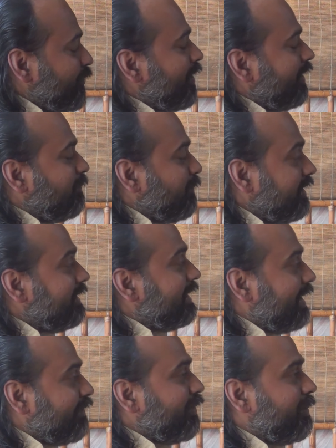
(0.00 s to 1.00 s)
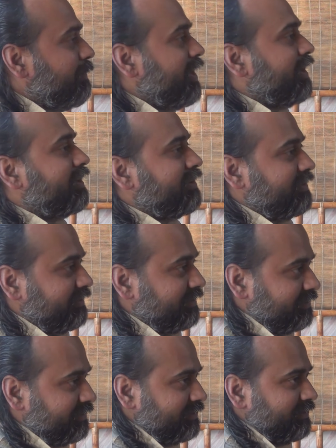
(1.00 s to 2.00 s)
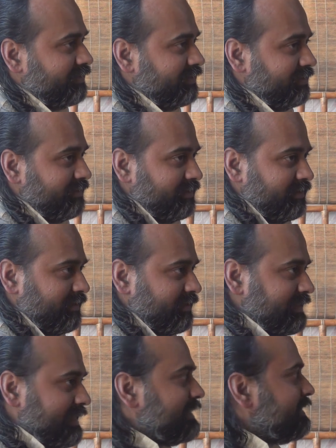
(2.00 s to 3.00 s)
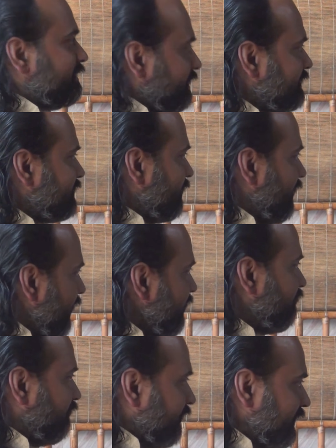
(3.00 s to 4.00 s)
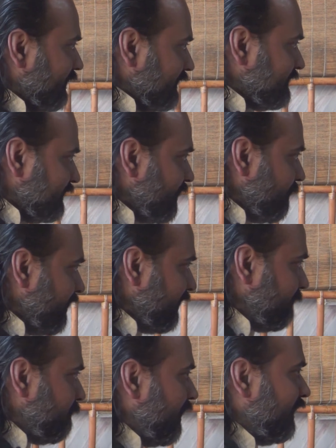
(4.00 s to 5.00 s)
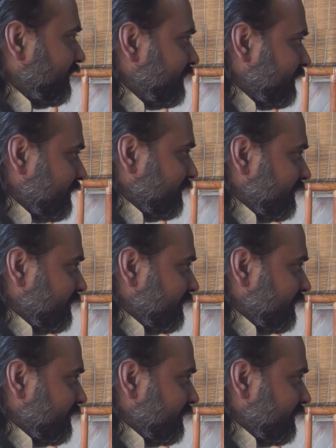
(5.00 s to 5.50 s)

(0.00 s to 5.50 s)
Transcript: you and me can ever make. Just trust life with the decision making part.